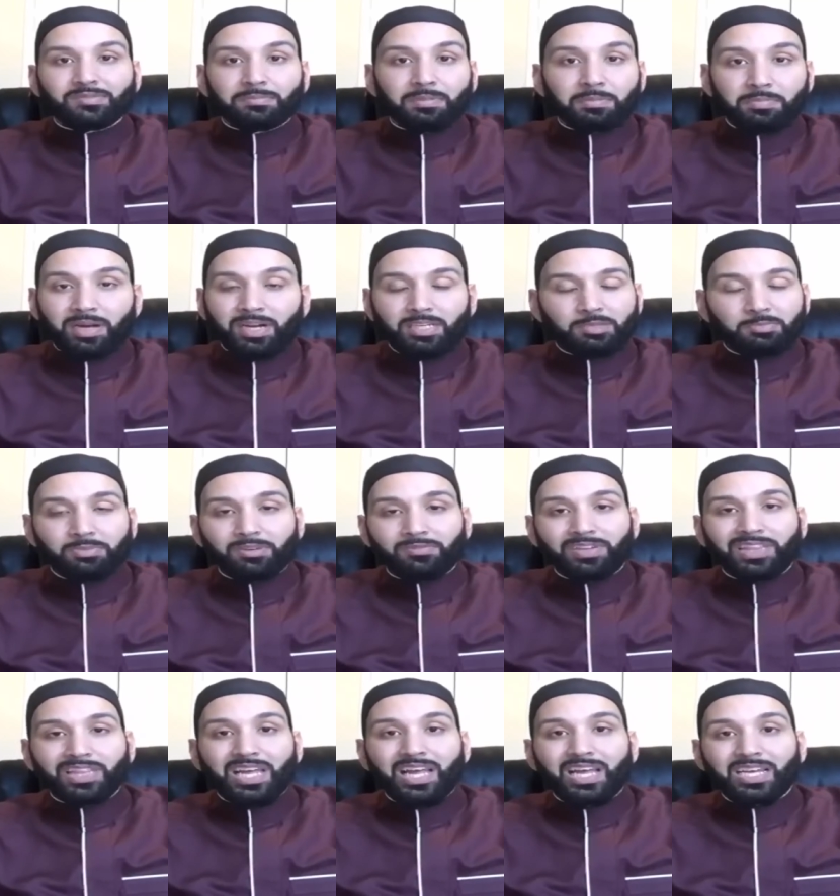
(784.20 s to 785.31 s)
us from the punishment of
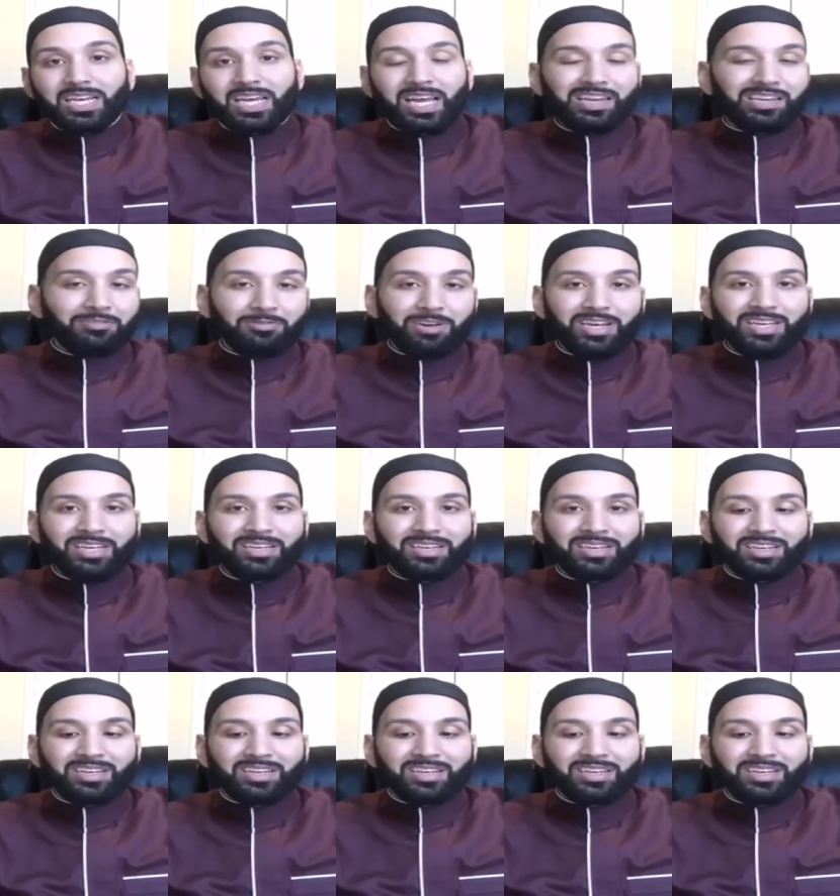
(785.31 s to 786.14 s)
Allah in any way?